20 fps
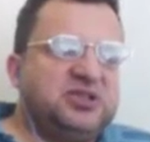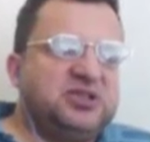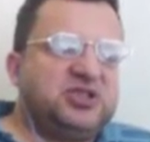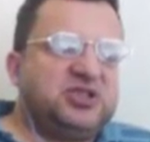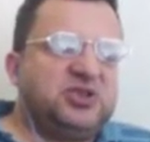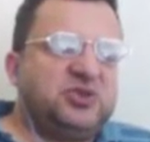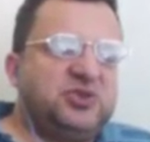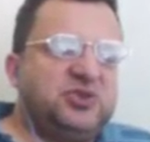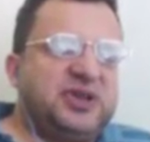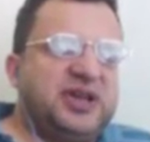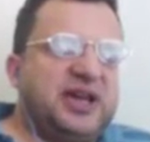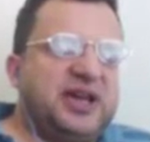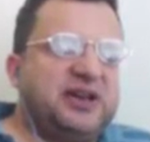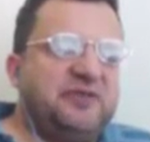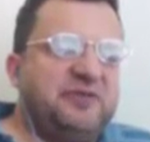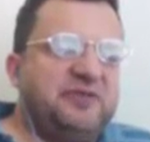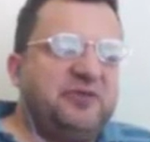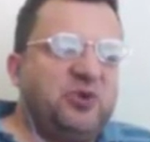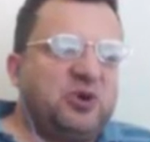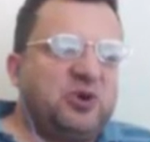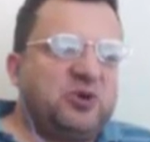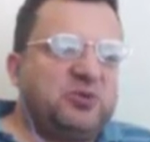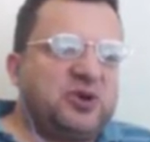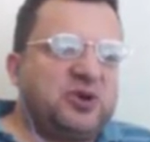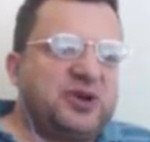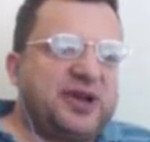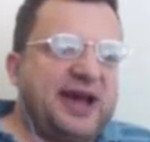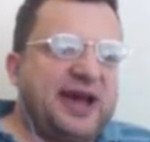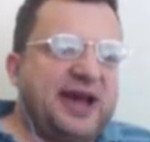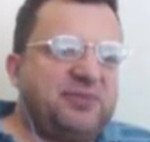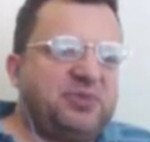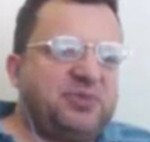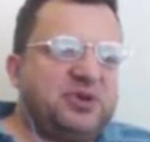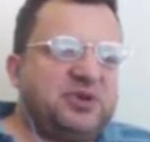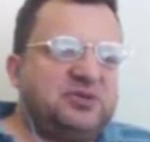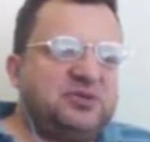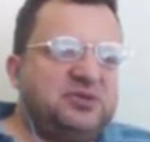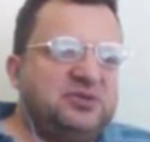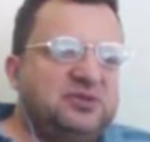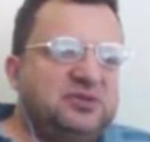to get affordable
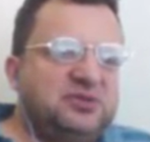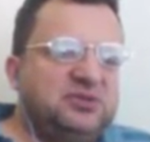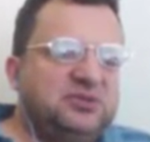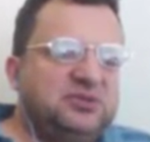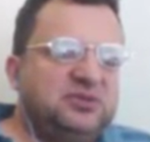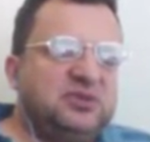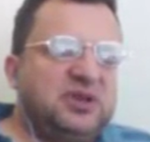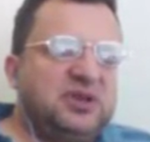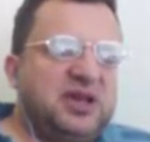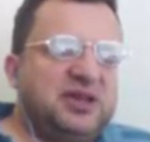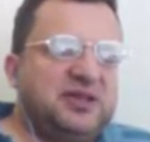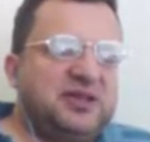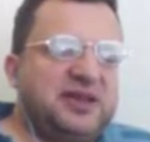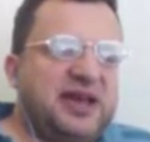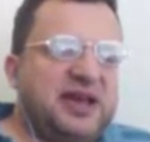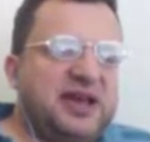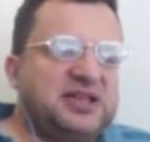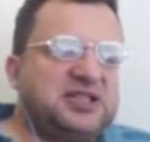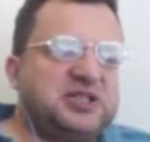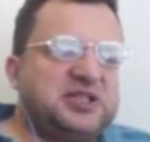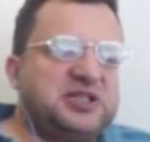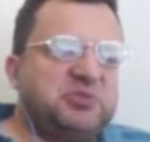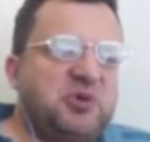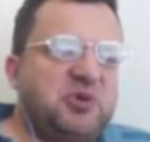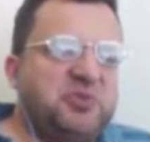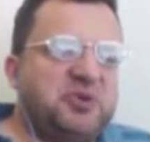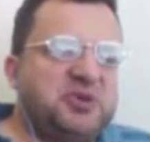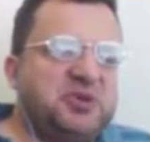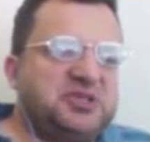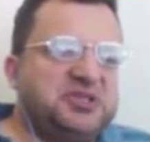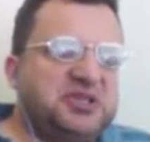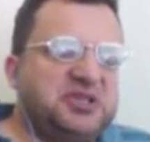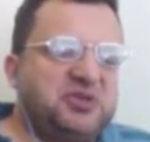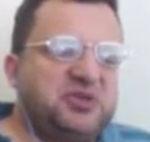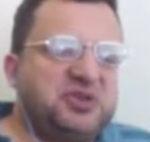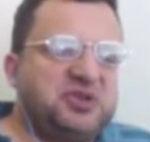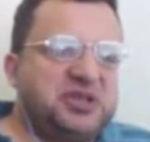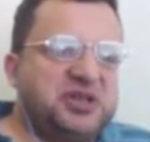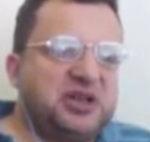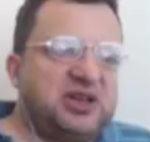capital in the hands of small business
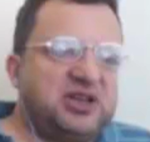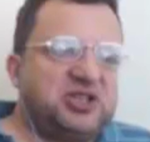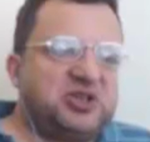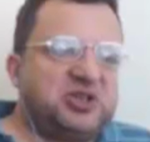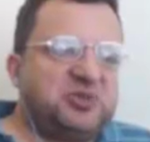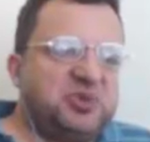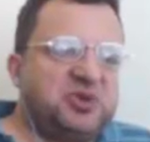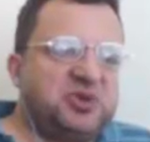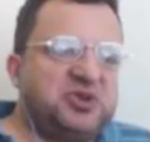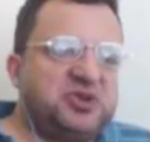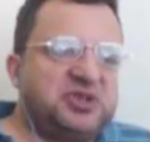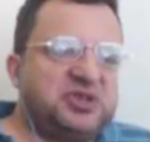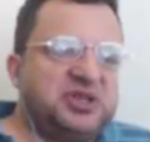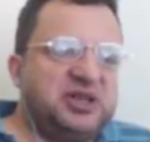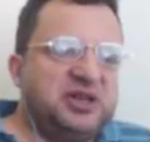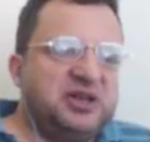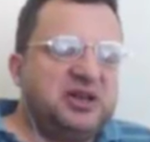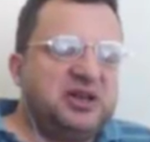owners and entrepreneurs.